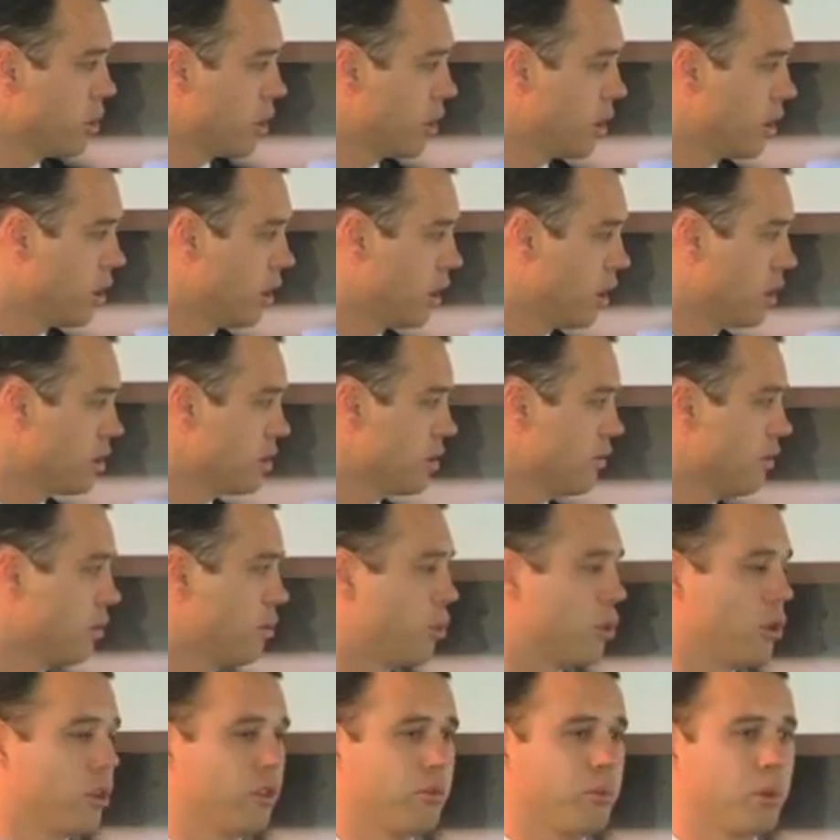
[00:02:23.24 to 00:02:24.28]
billion of
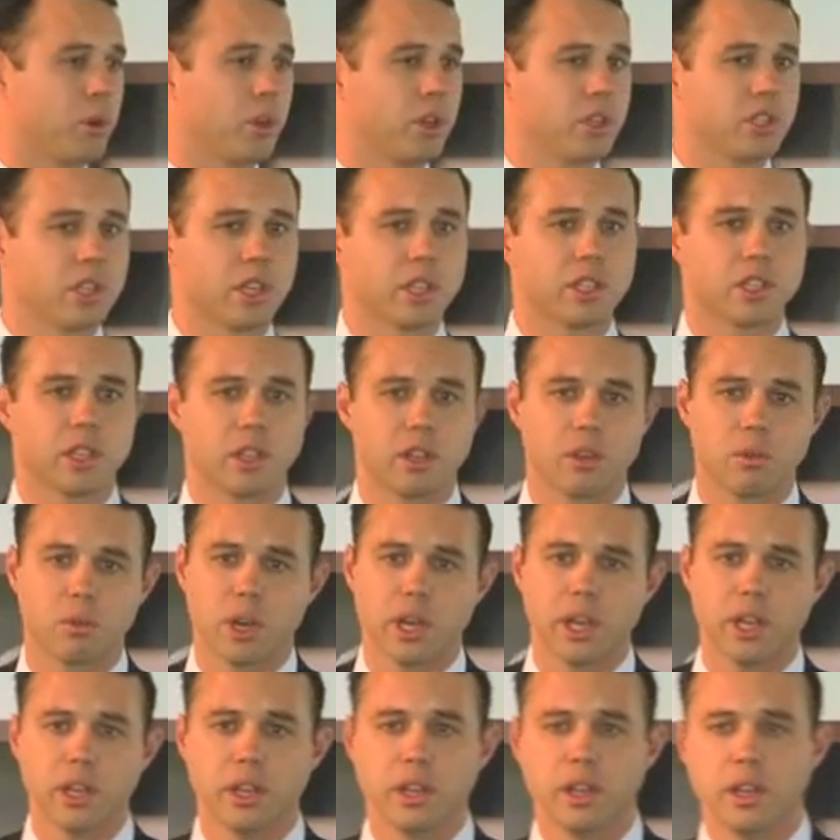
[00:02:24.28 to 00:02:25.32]
approved projects
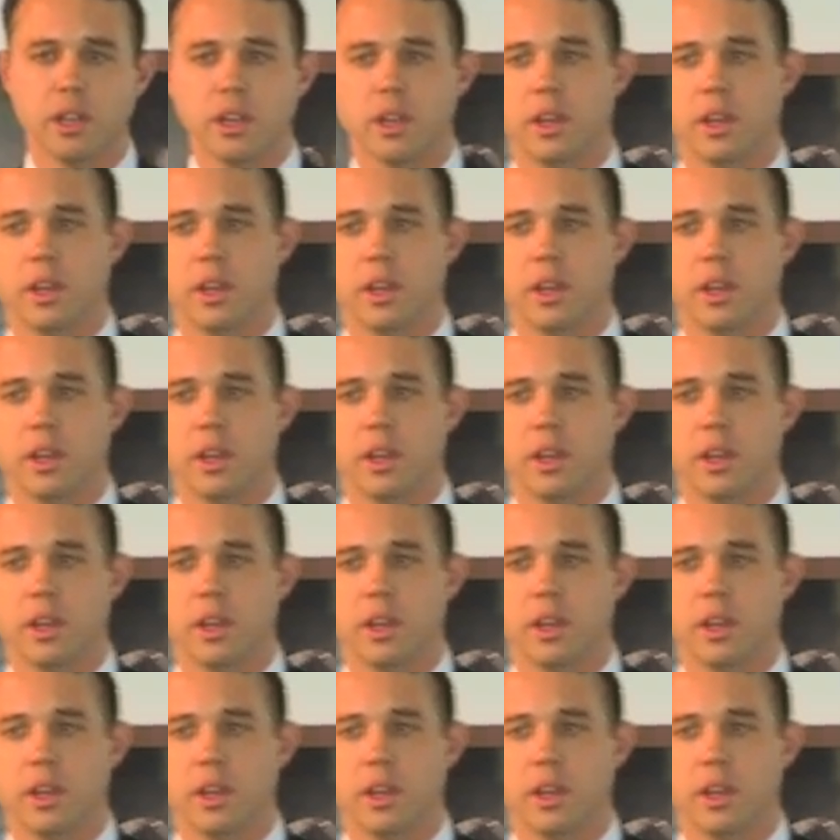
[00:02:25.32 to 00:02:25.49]
underway,